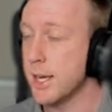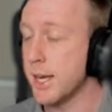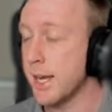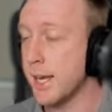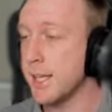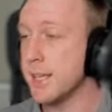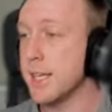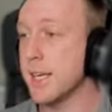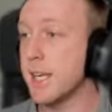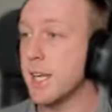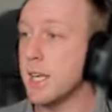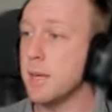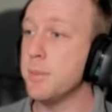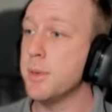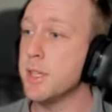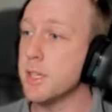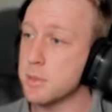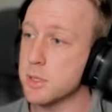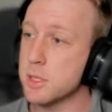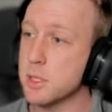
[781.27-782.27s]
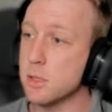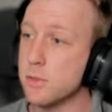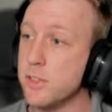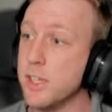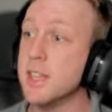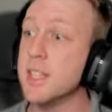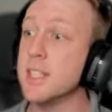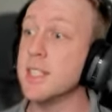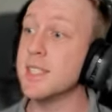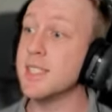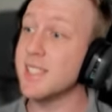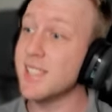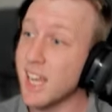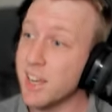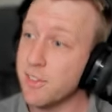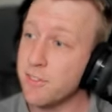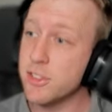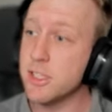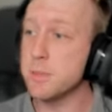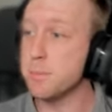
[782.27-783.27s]
and they're keeping themselves in the
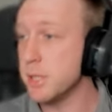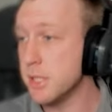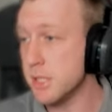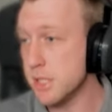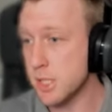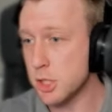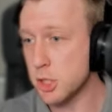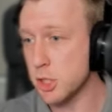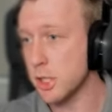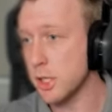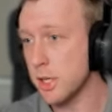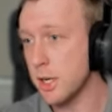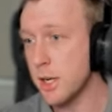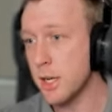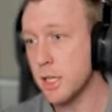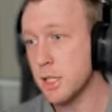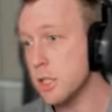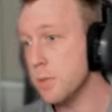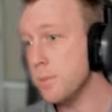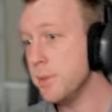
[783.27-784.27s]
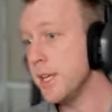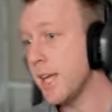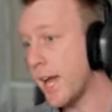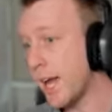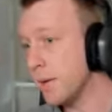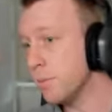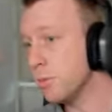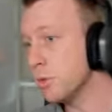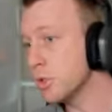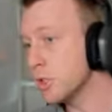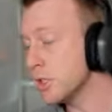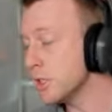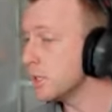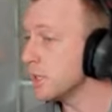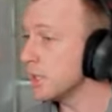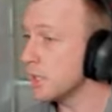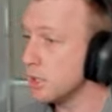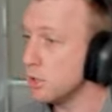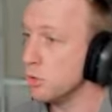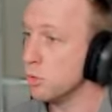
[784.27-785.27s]
safest position to be able to
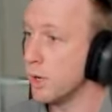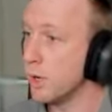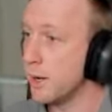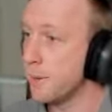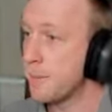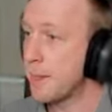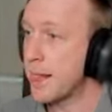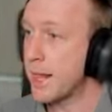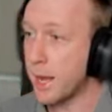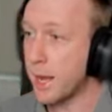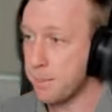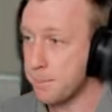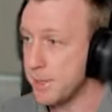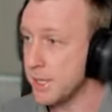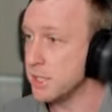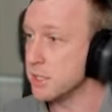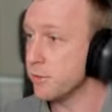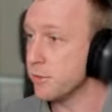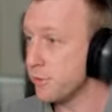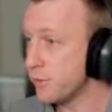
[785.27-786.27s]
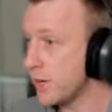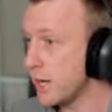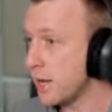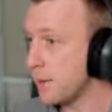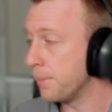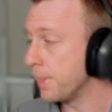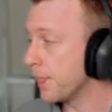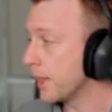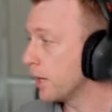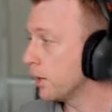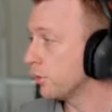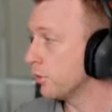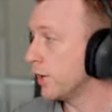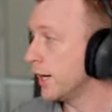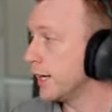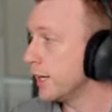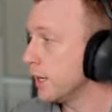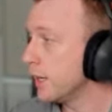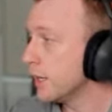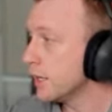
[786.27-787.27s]
secure a piece of farm,
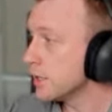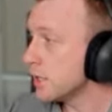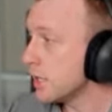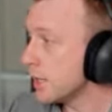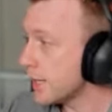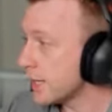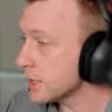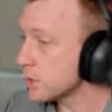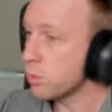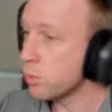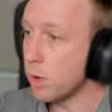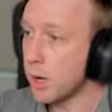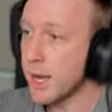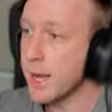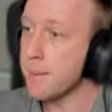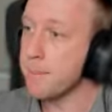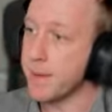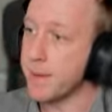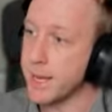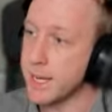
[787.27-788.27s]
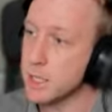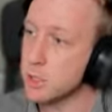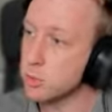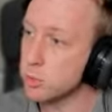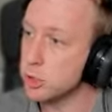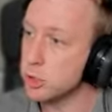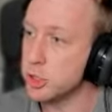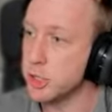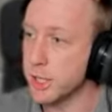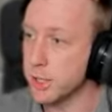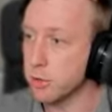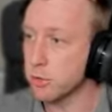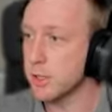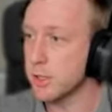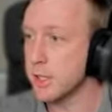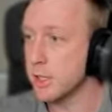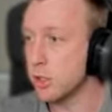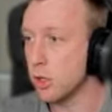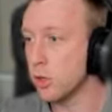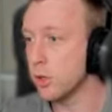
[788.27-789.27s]
right? So that's why a mage will
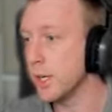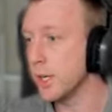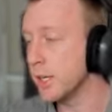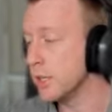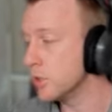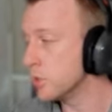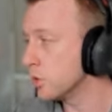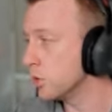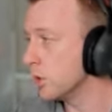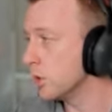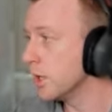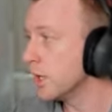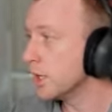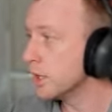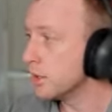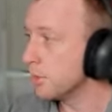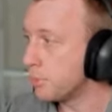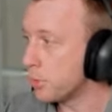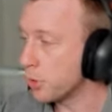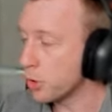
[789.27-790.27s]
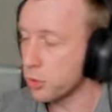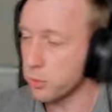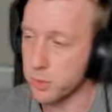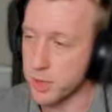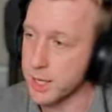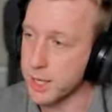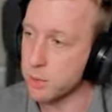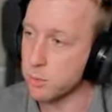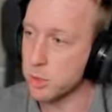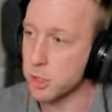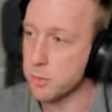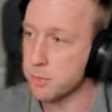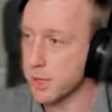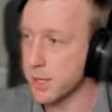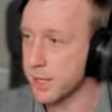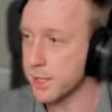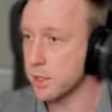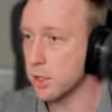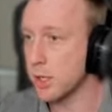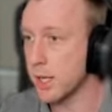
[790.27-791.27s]
generally go into the bottom lane when you're
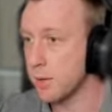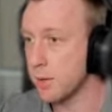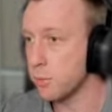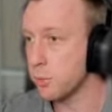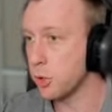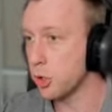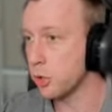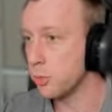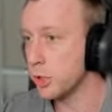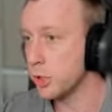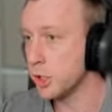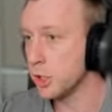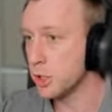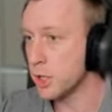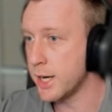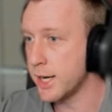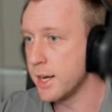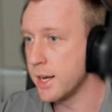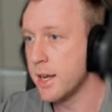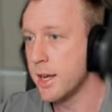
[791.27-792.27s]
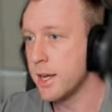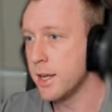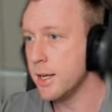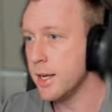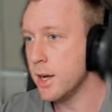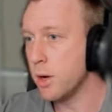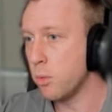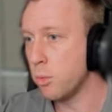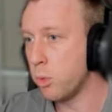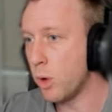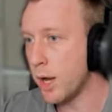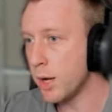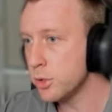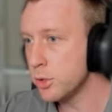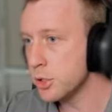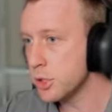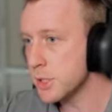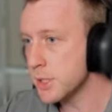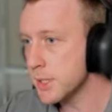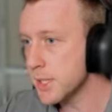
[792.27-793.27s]
playing a game of Pokemon Unite. Now, why
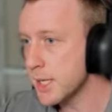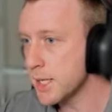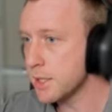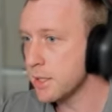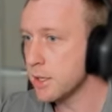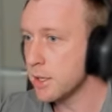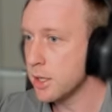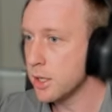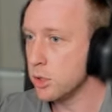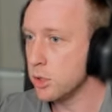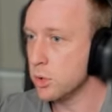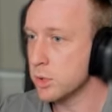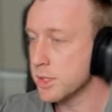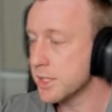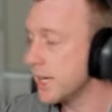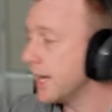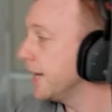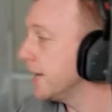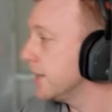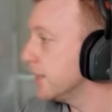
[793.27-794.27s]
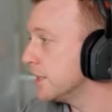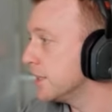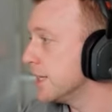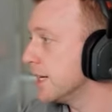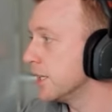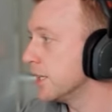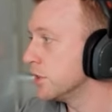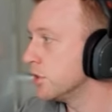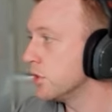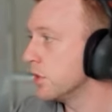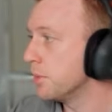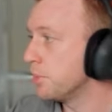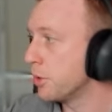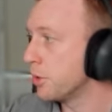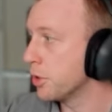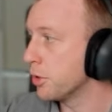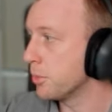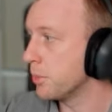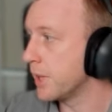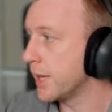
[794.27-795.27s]
would you send your tank down to the
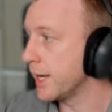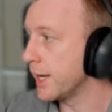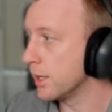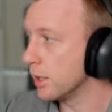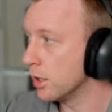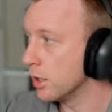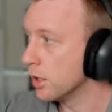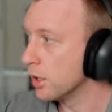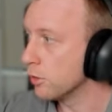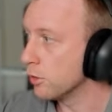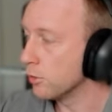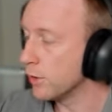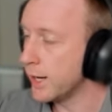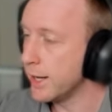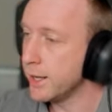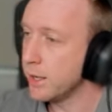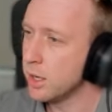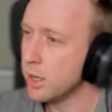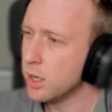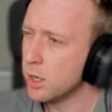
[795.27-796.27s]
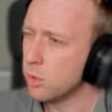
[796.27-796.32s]
bottom lane, right?